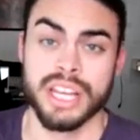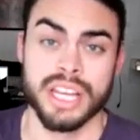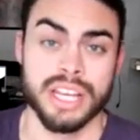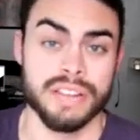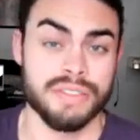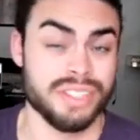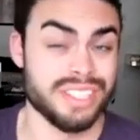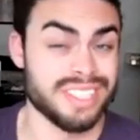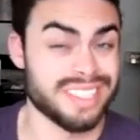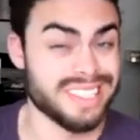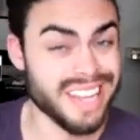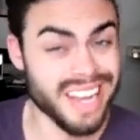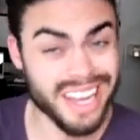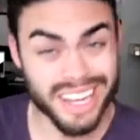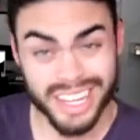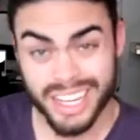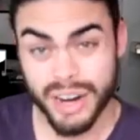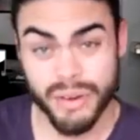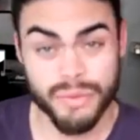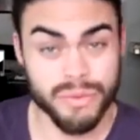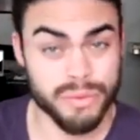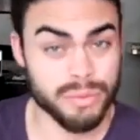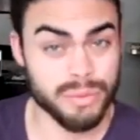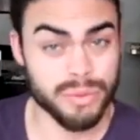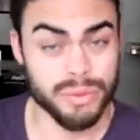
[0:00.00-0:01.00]
If she's not
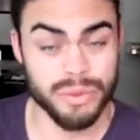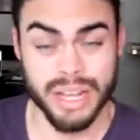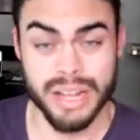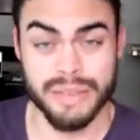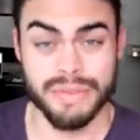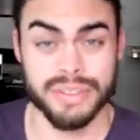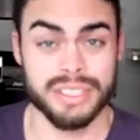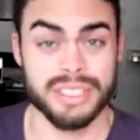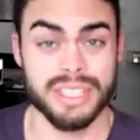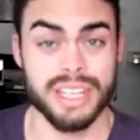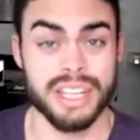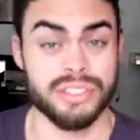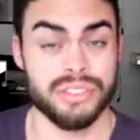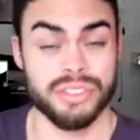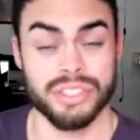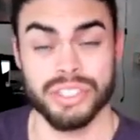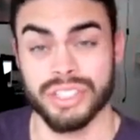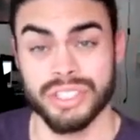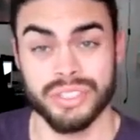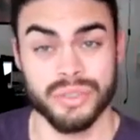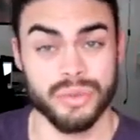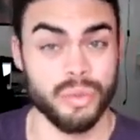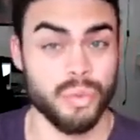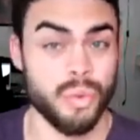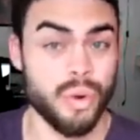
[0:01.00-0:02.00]
comfortable having sex, or she
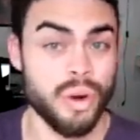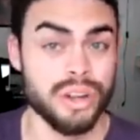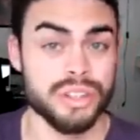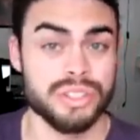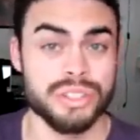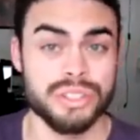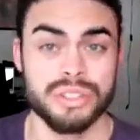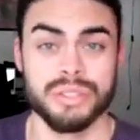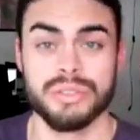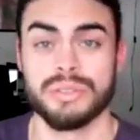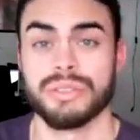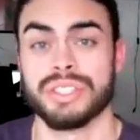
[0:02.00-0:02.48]
doesn't want to,